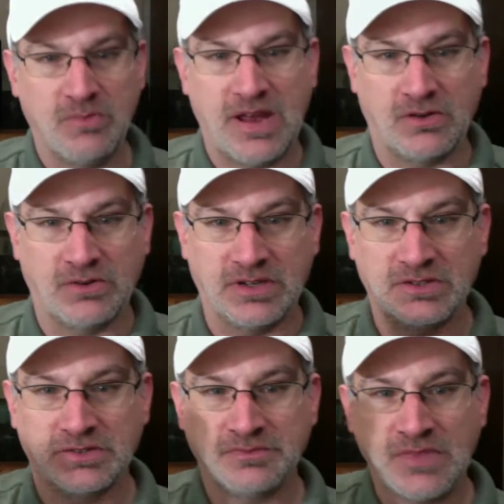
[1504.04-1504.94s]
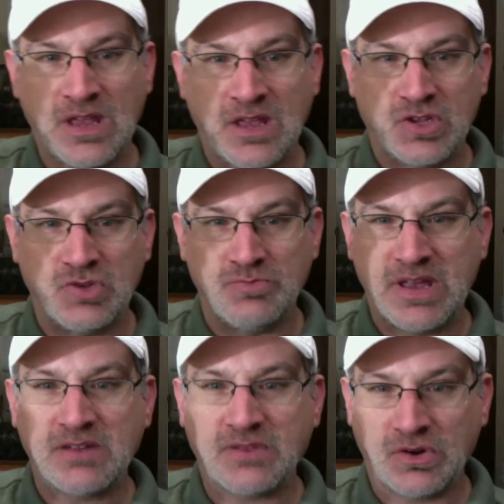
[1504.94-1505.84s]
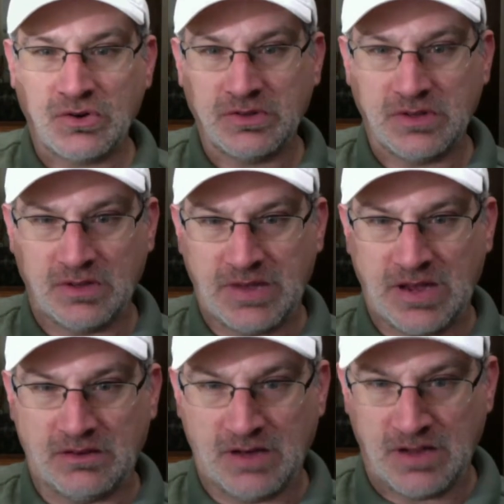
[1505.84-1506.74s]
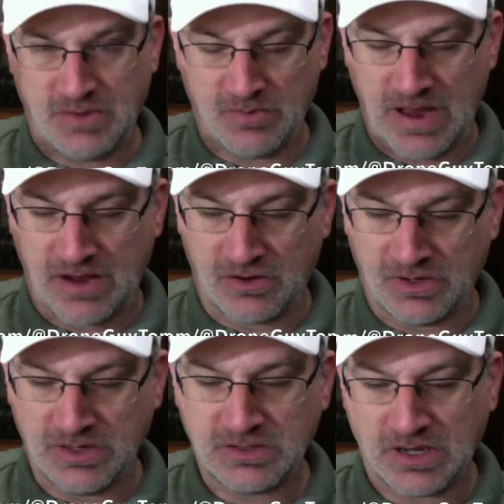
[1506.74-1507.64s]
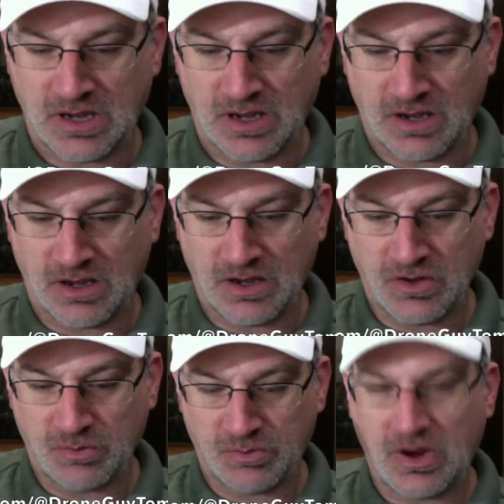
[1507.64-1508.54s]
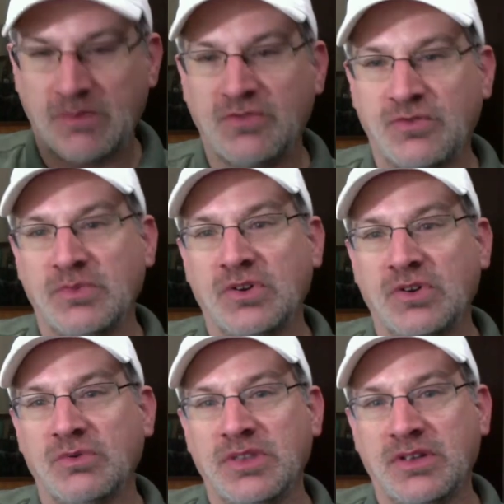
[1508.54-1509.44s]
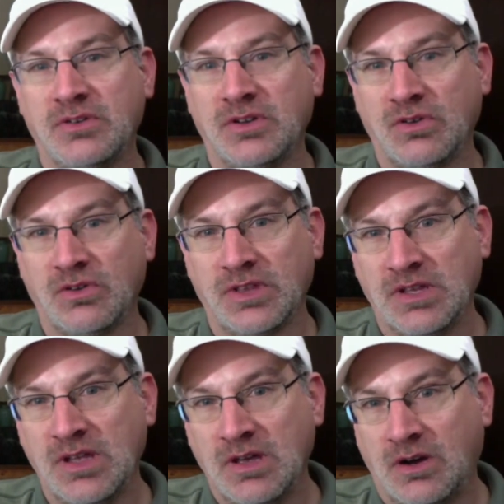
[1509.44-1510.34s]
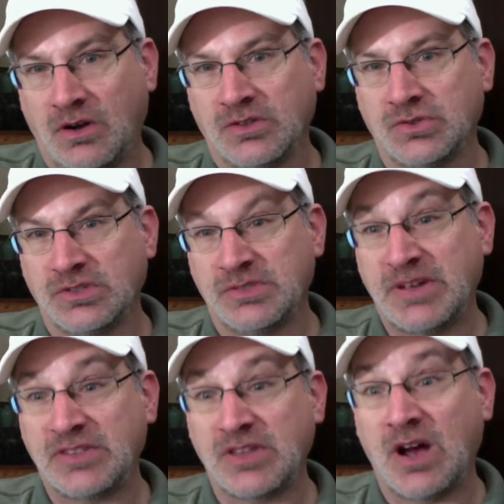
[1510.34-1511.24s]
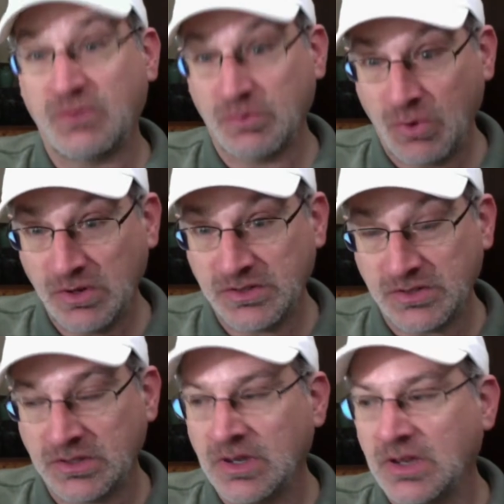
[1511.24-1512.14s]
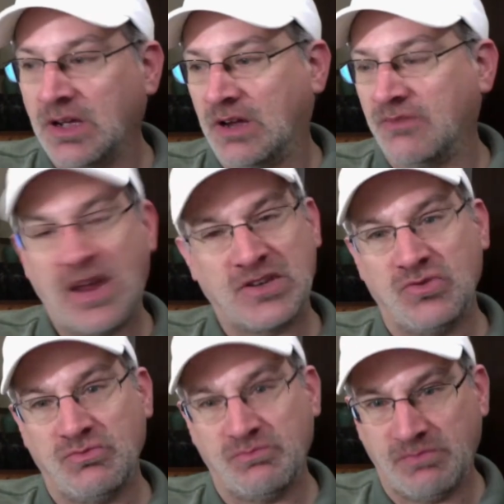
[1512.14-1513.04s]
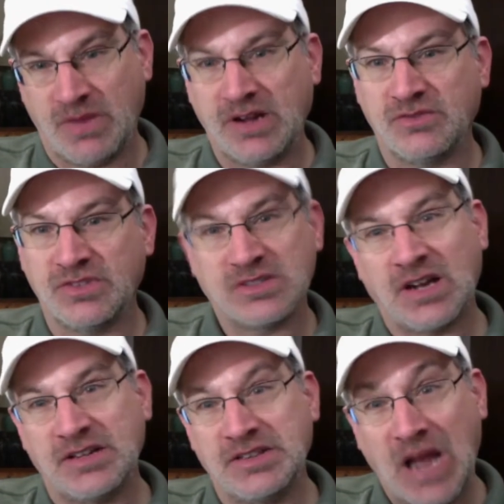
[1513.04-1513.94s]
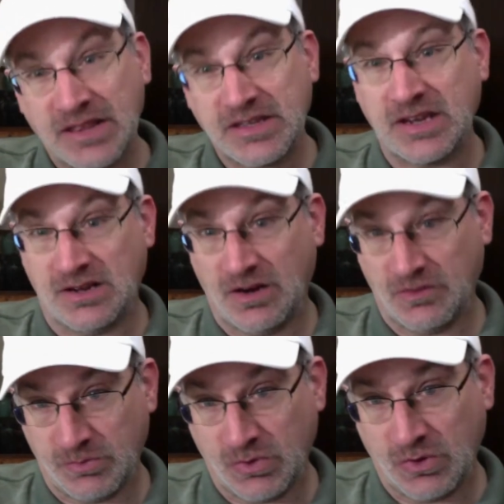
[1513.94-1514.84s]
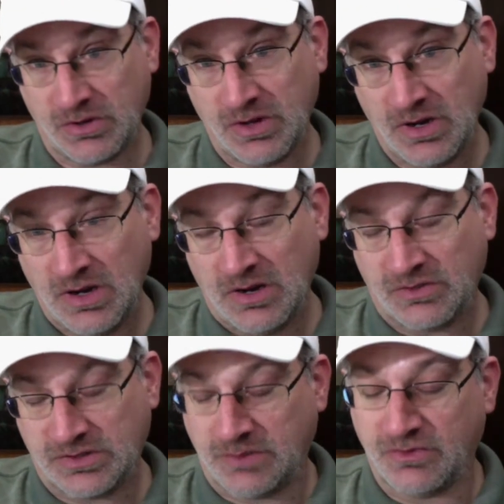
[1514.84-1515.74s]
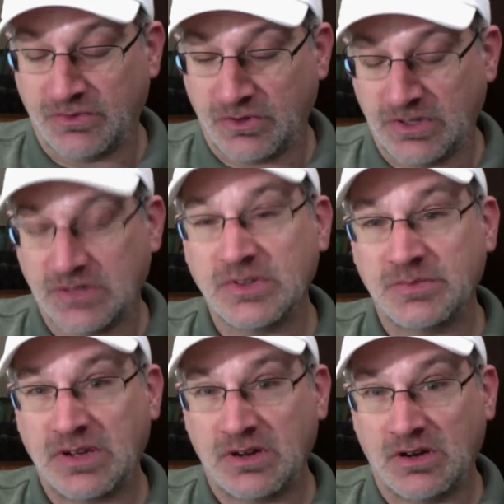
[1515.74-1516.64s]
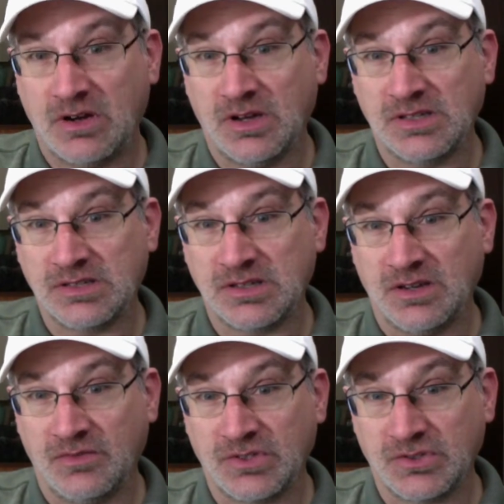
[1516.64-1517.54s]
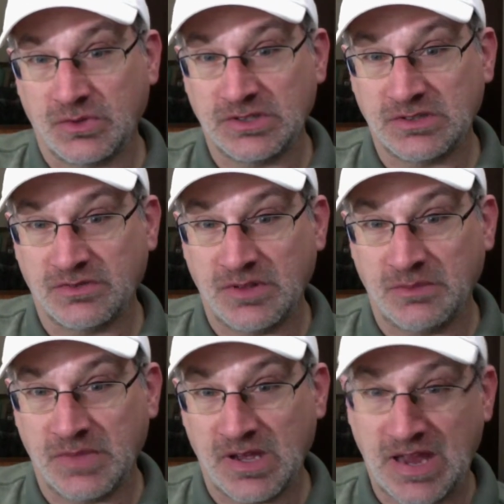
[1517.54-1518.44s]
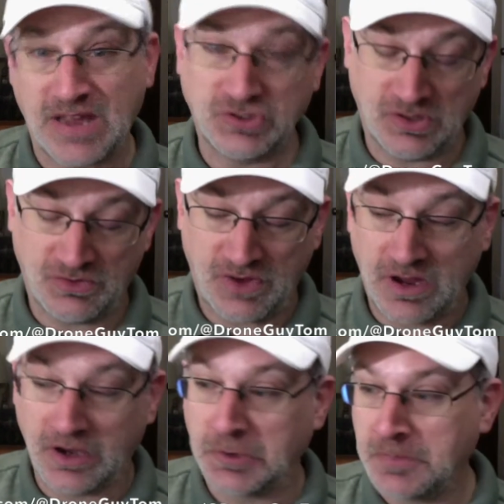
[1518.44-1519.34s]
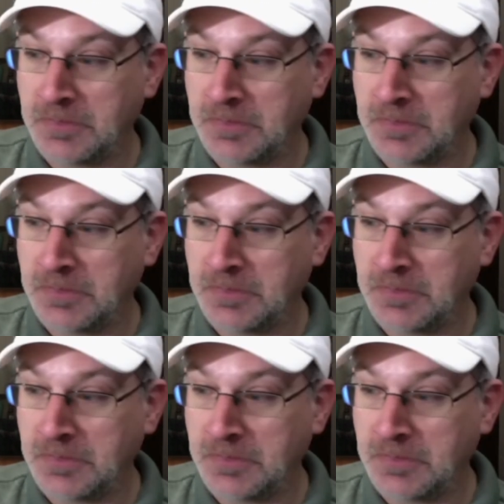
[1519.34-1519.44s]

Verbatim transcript: batteries. You may have heard about LiPo batteries. Uh, you're probably familiar with hearing all the horror stories about the hoverboards. Uh, in fact, you might have decided not to get a hoverboard for someone for Christmas because of the stories of them uh, catching on fire.